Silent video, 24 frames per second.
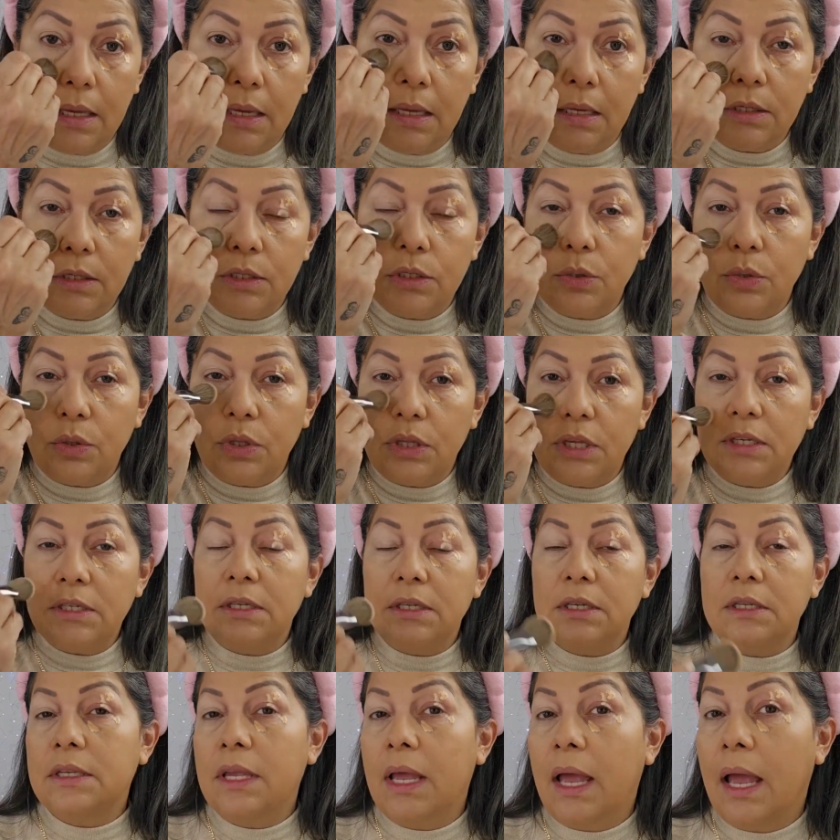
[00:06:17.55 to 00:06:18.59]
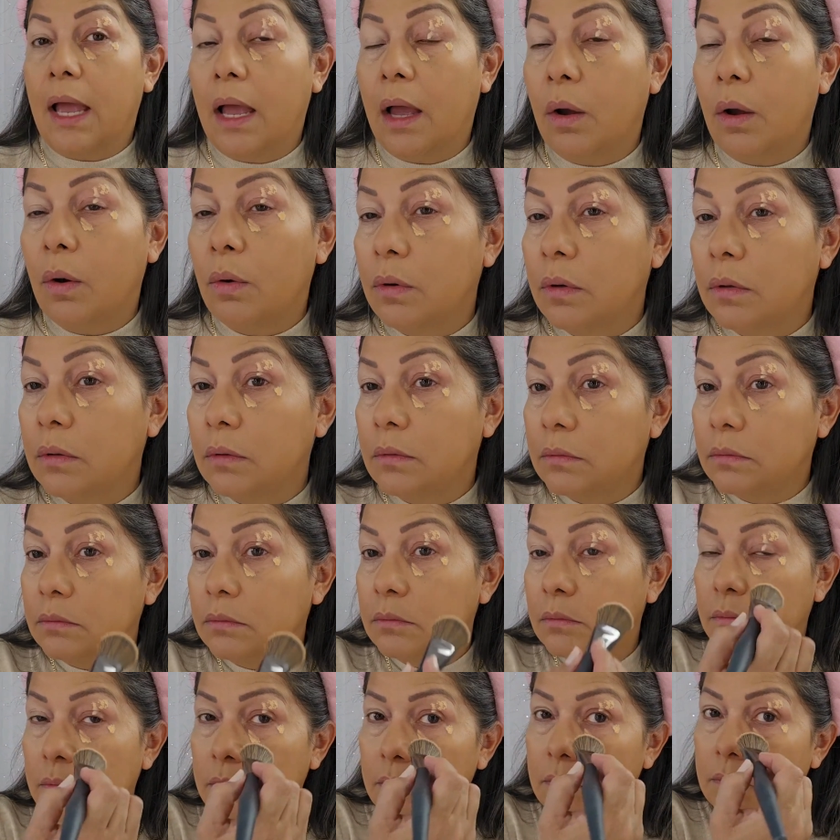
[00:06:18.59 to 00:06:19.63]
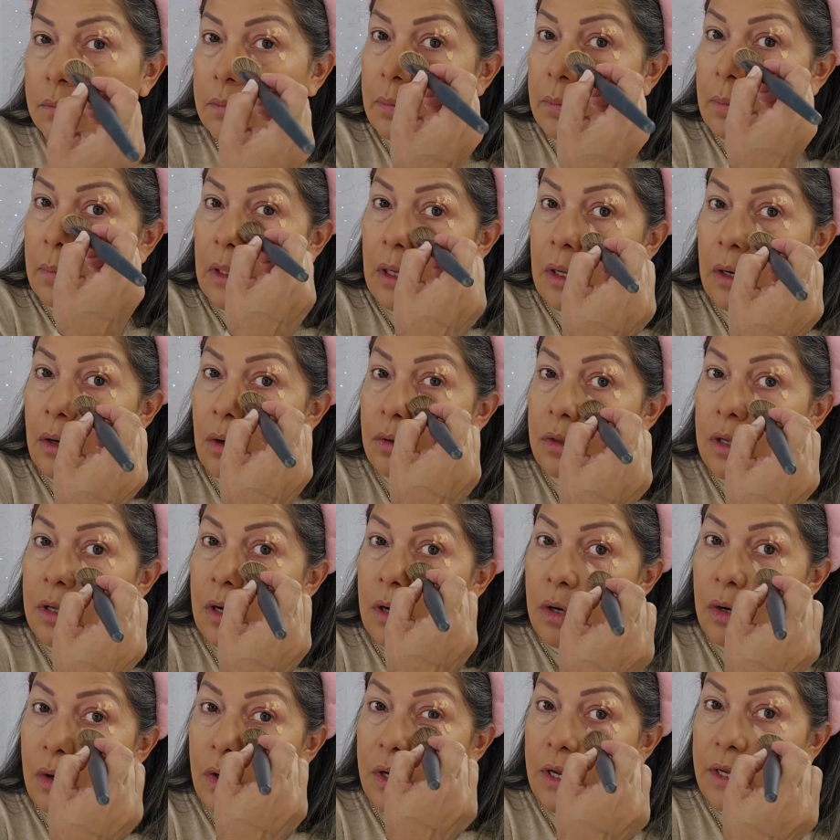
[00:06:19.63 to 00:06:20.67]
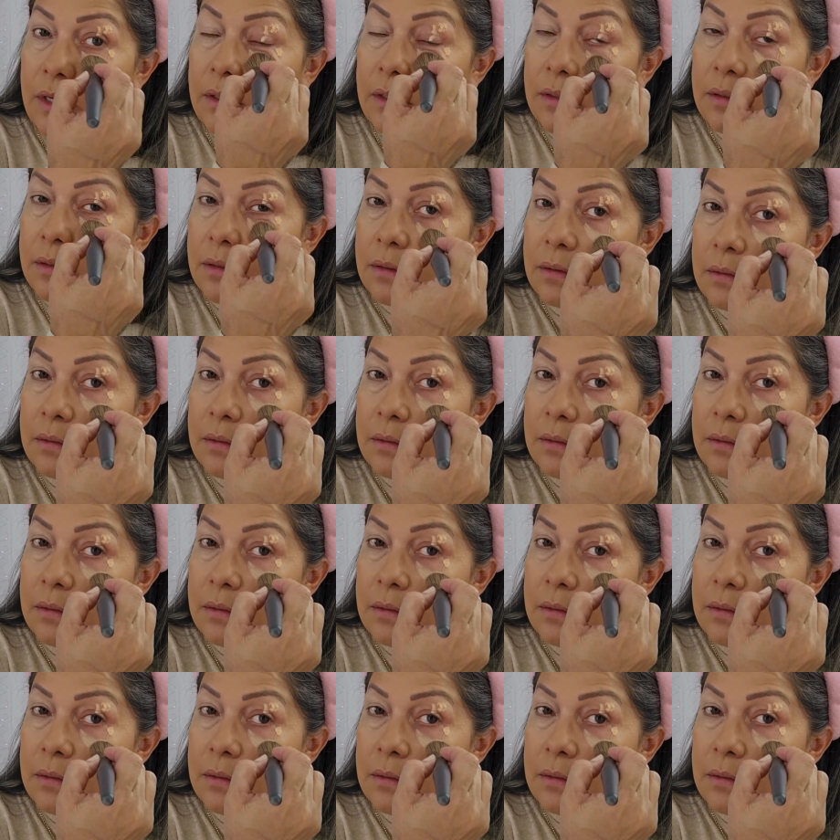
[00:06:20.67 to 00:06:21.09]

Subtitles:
So this is how, they're looking